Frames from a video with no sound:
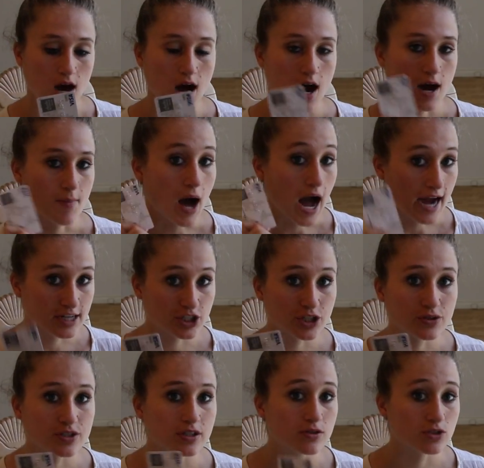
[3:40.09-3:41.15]
I
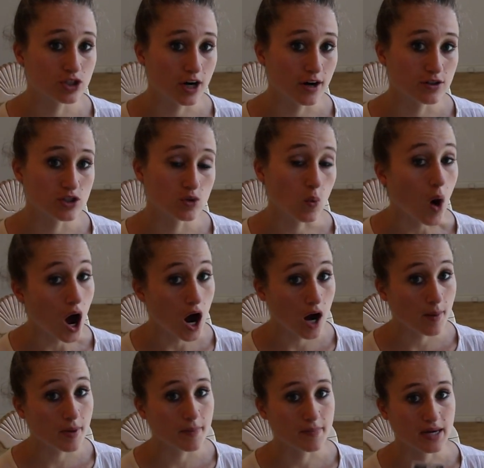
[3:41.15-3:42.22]
choose to use Charles
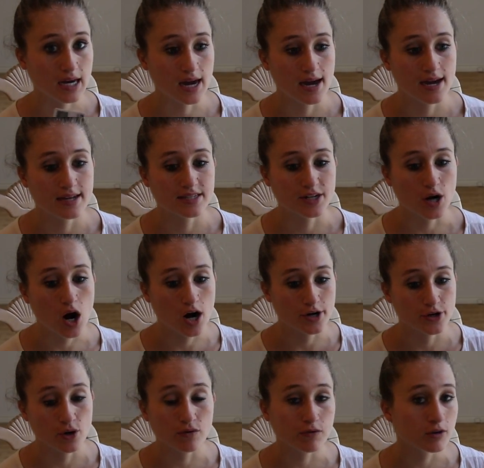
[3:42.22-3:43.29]
Schwab because there
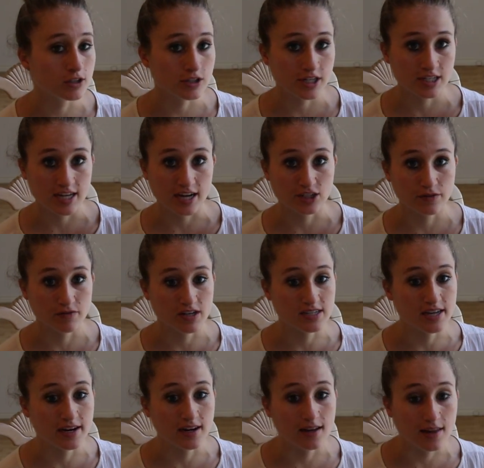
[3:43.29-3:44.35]
are no foreign transaction fees
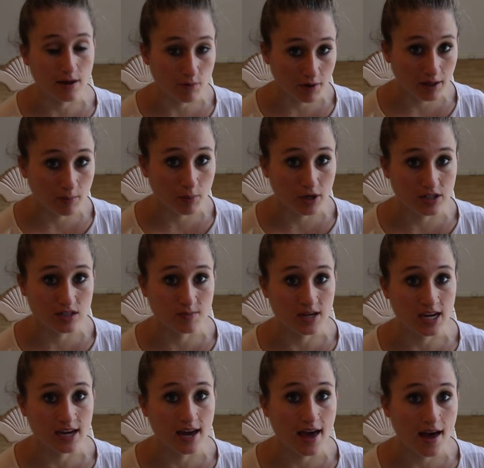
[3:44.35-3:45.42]
and they reimburse
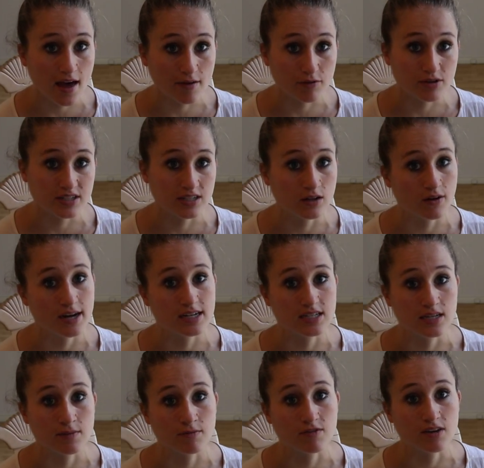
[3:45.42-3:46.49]
me every single
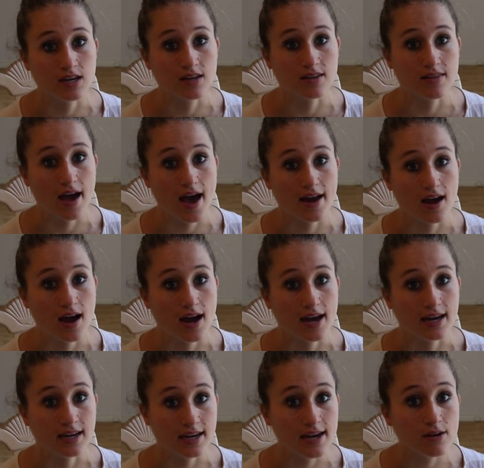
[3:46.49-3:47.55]
ATM fee that
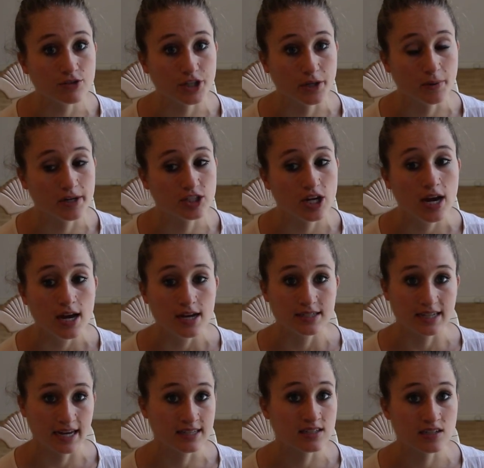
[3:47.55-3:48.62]
I encounter, which
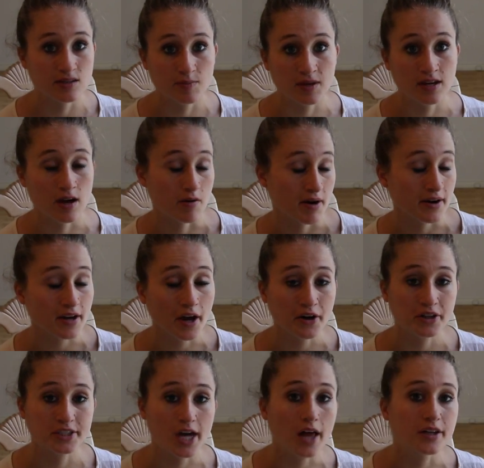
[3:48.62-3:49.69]
tends to be around
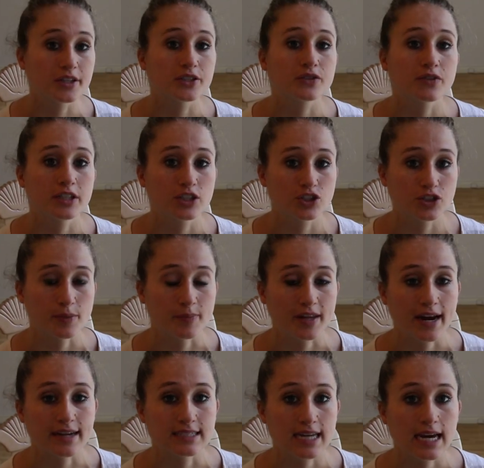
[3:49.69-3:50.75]
$100 for each trip that
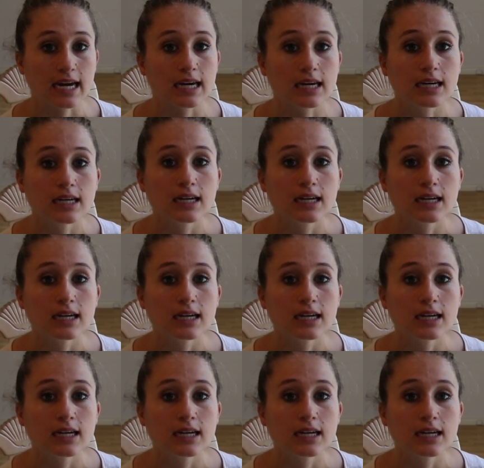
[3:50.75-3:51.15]
I take.